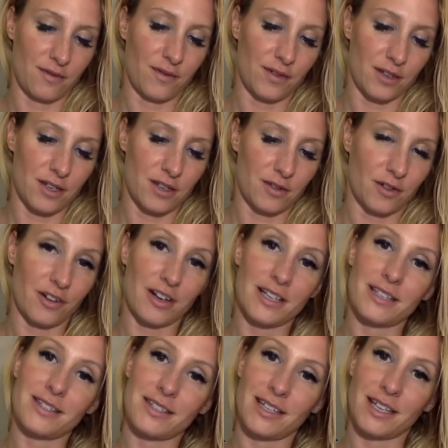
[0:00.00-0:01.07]
for Taurus
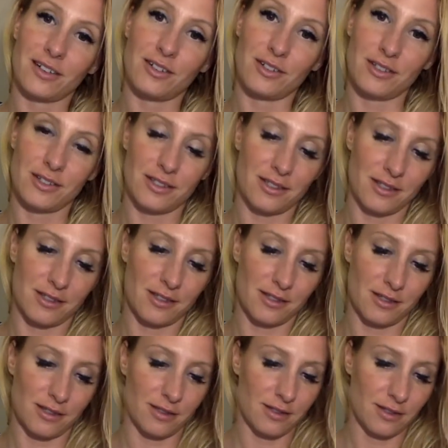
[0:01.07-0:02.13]

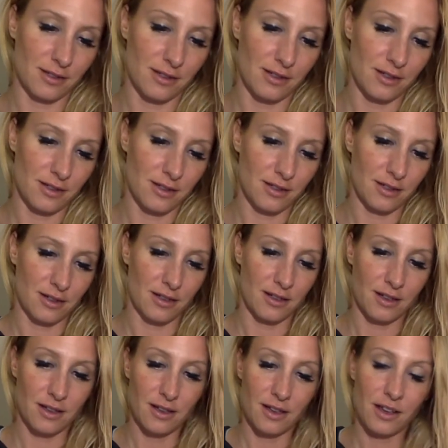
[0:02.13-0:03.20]
singles.
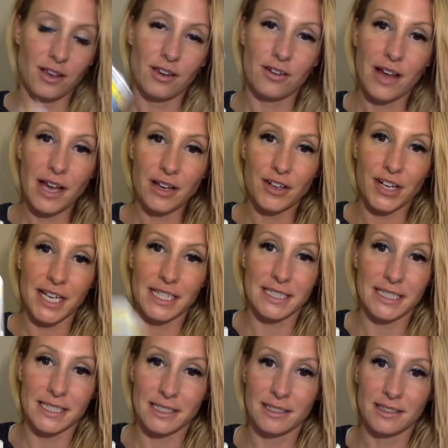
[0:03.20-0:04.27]
You're not
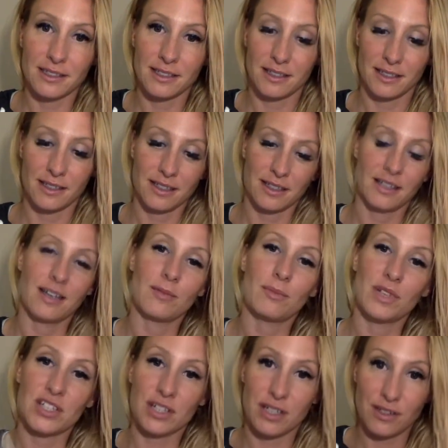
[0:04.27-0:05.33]
crazy,
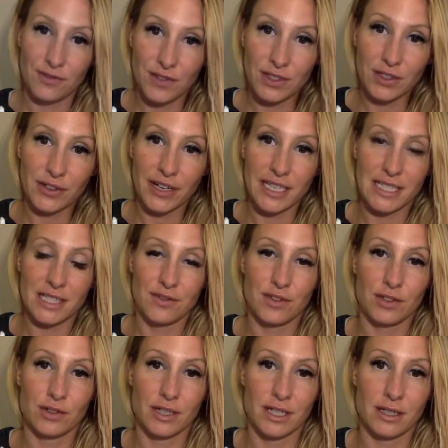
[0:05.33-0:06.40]
but you're going to feel crazy if you
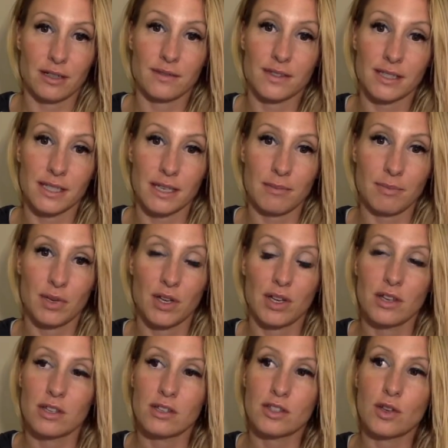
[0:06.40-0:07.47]
don't get enough sleep.
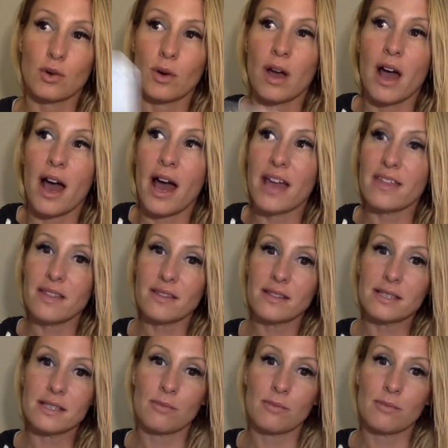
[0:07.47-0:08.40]
So I think this is